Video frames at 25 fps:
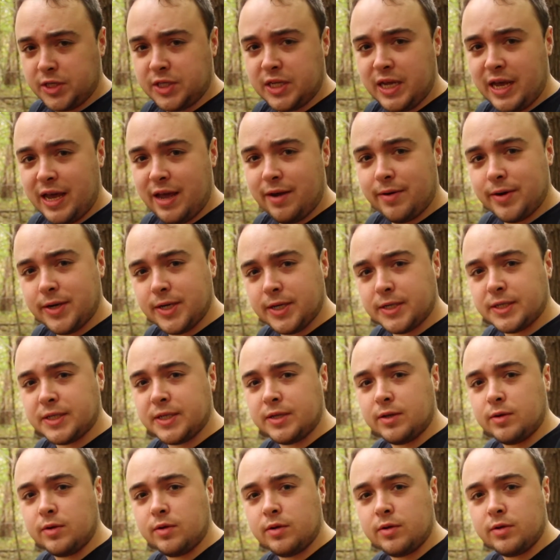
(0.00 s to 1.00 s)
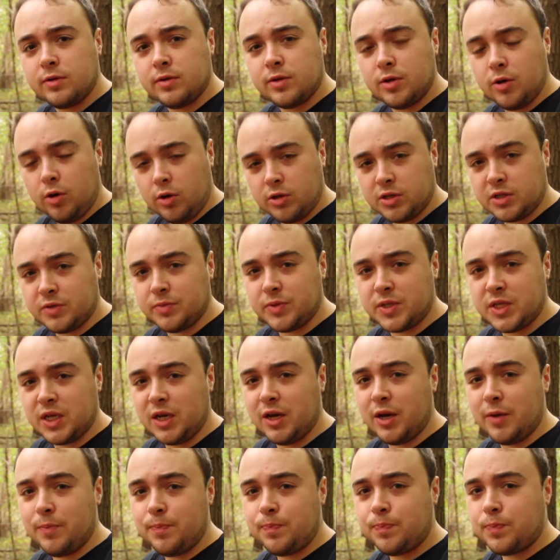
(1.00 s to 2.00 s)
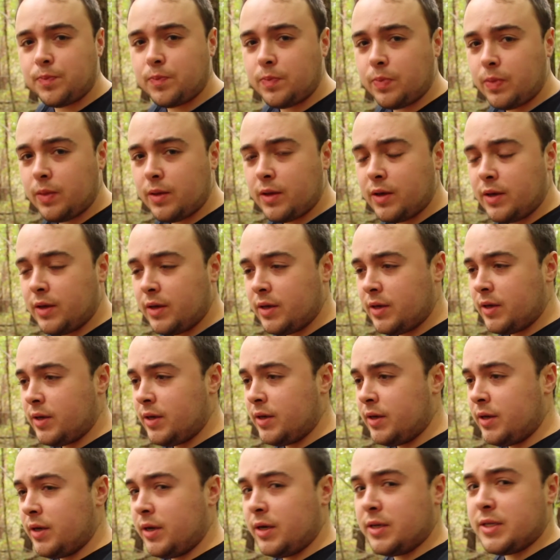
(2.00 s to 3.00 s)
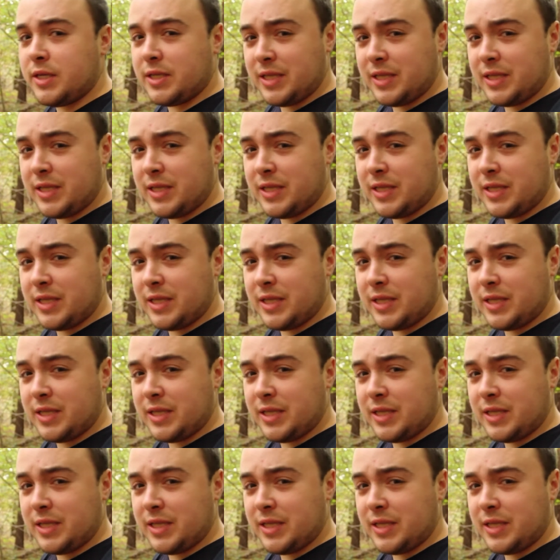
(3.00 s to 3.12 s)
areas in the autumn time is that